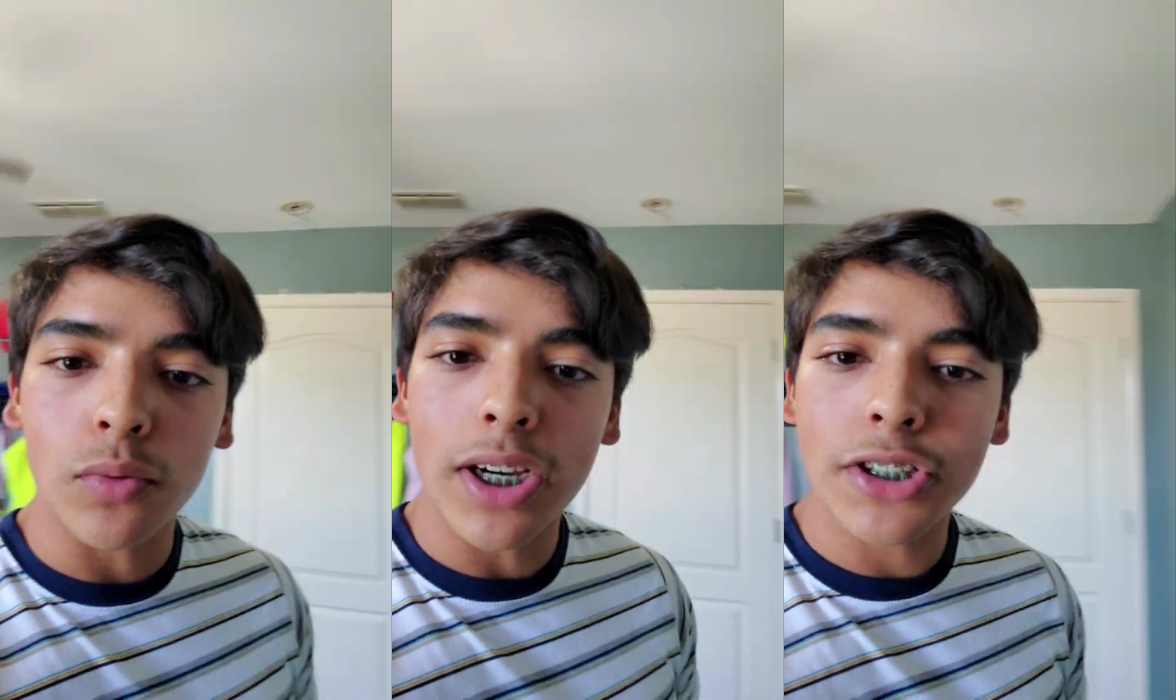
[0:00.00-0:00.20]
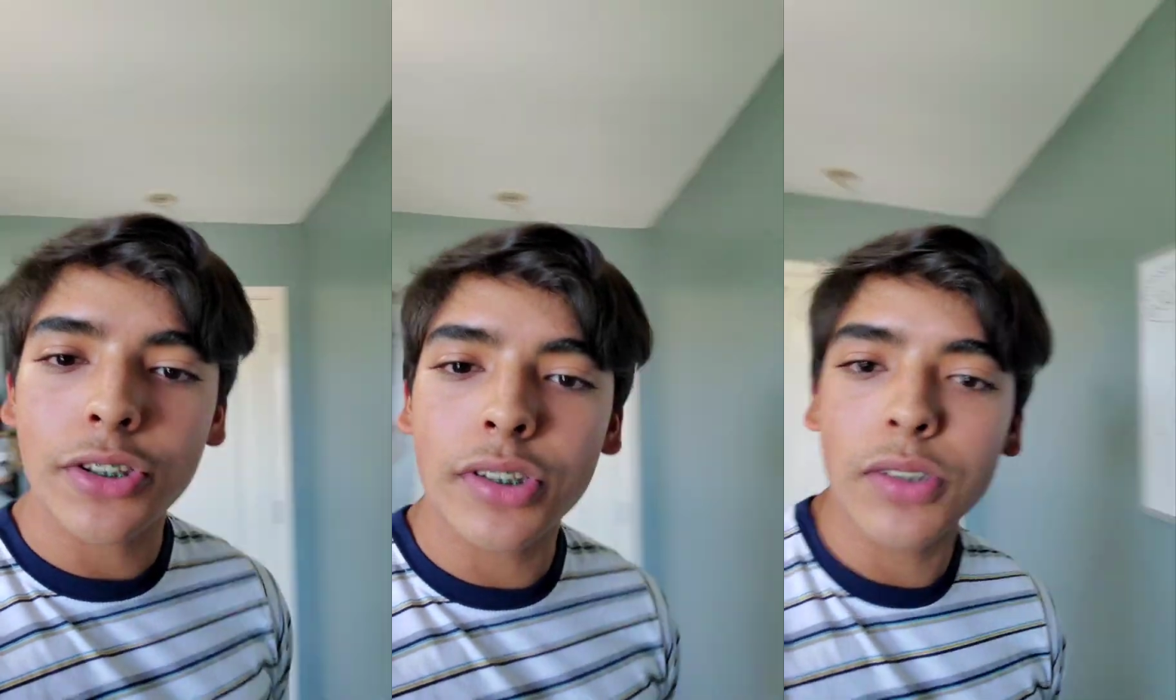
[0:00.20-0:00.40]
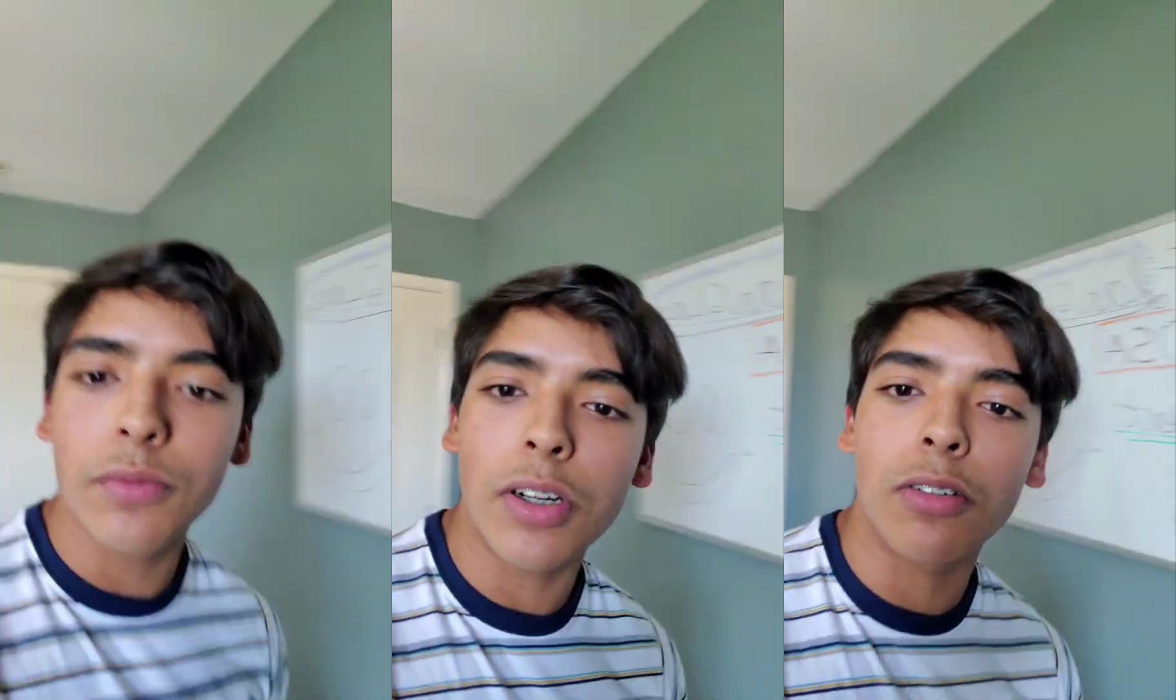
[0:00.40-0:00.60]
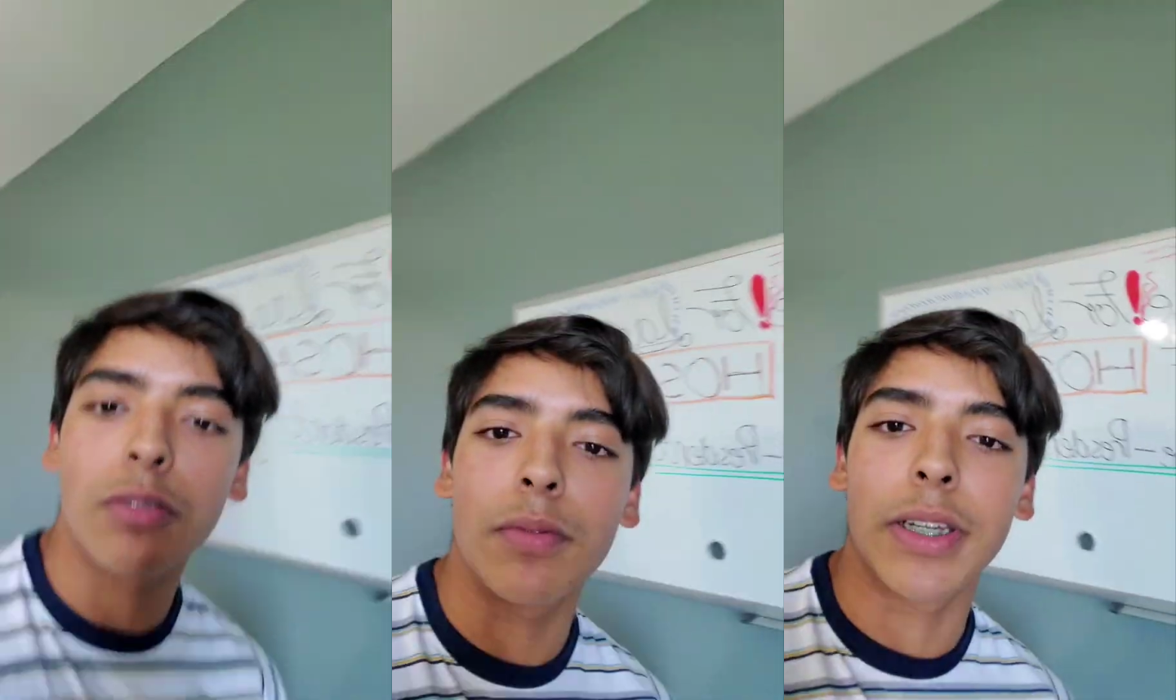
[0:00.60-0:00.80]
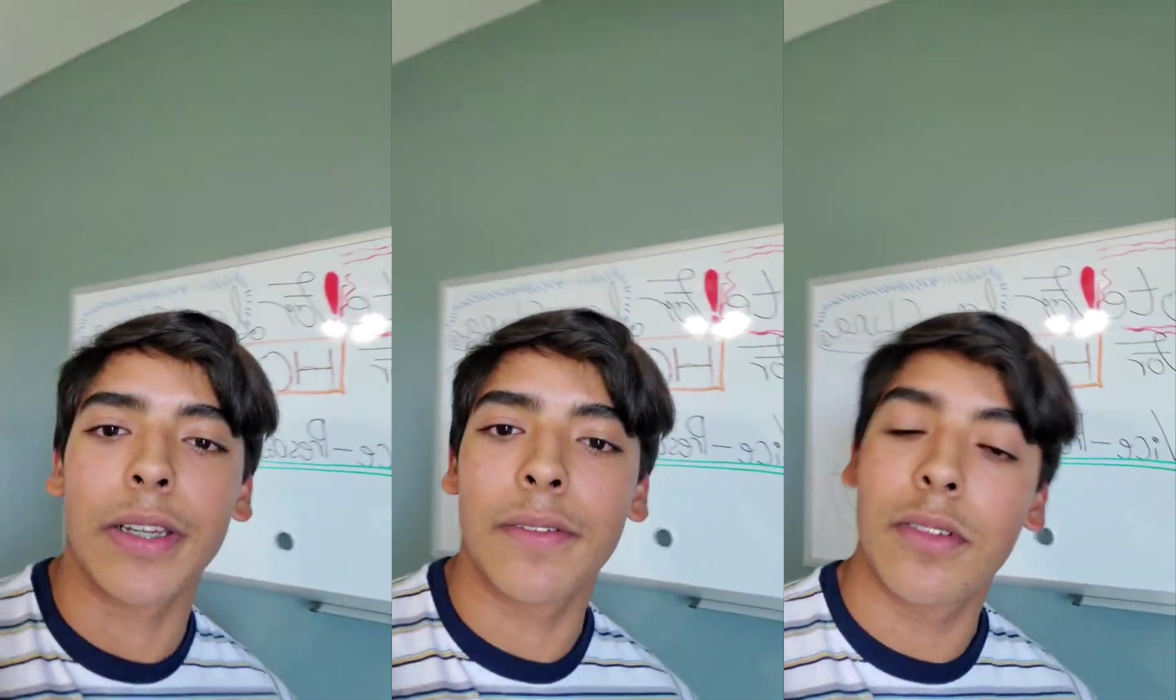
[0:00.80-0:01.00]
Why should you vote
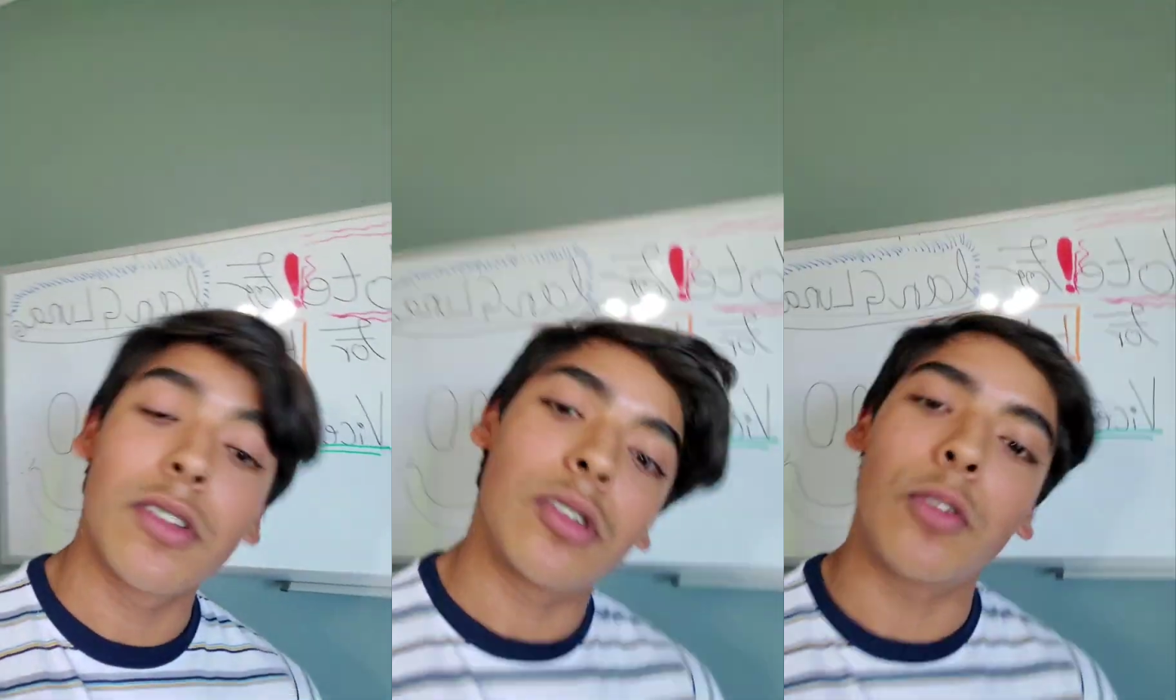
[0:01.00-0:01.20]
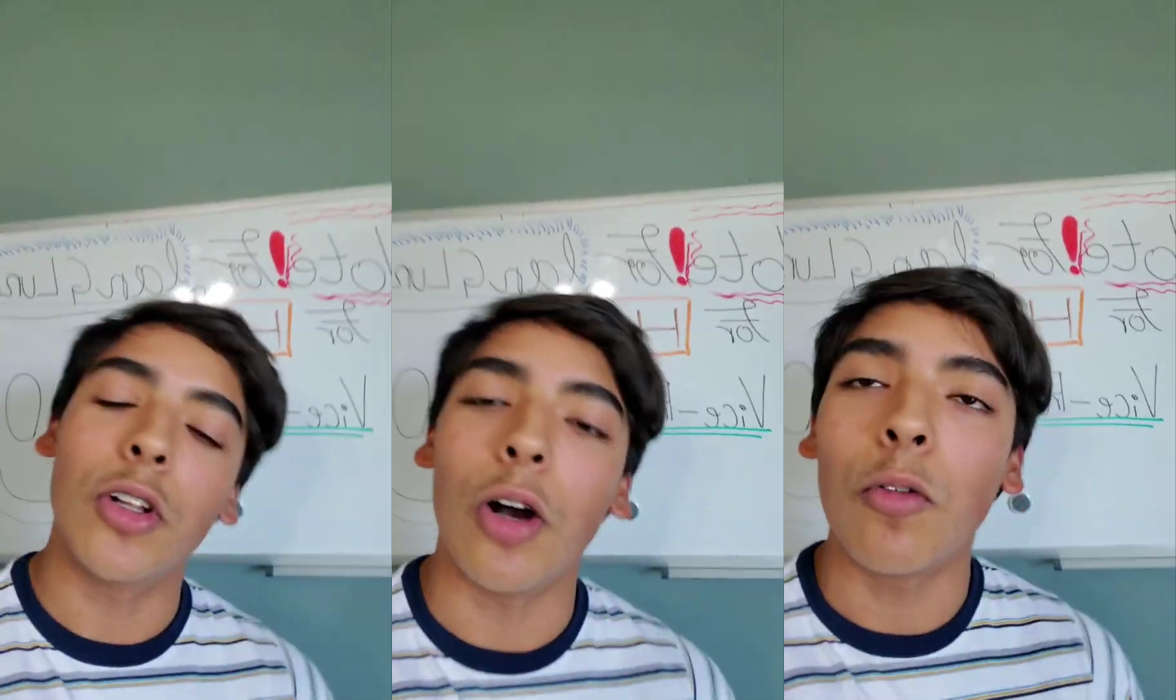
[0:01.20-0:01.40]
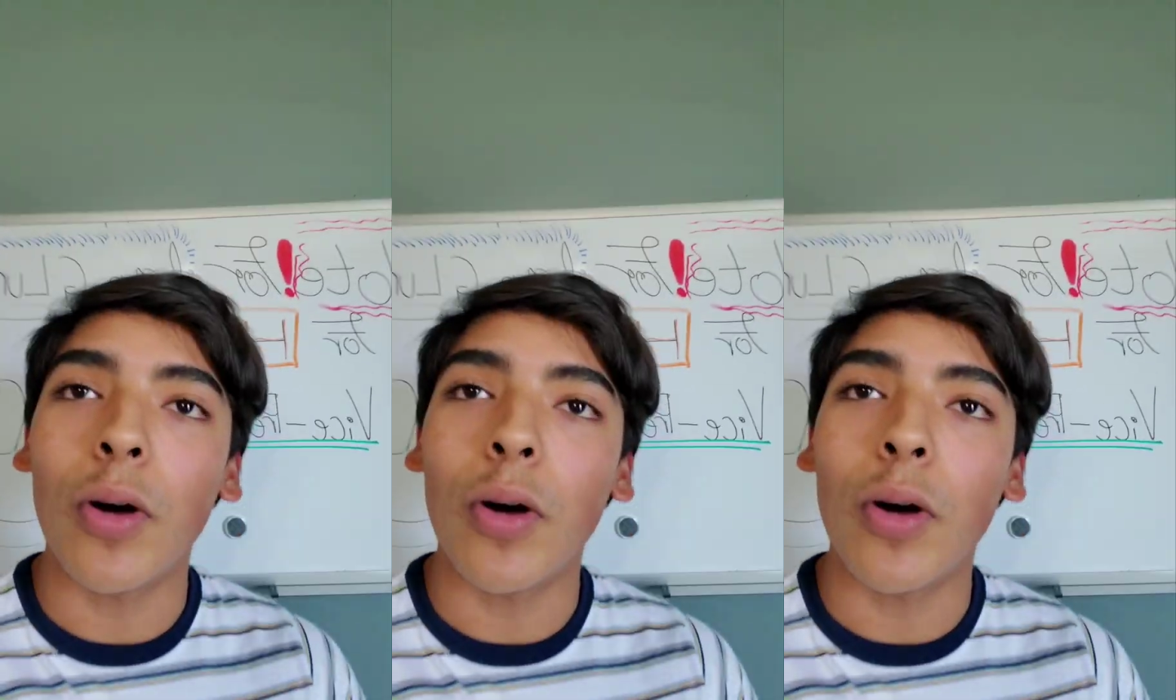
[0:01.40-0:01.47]
for me? Well, no,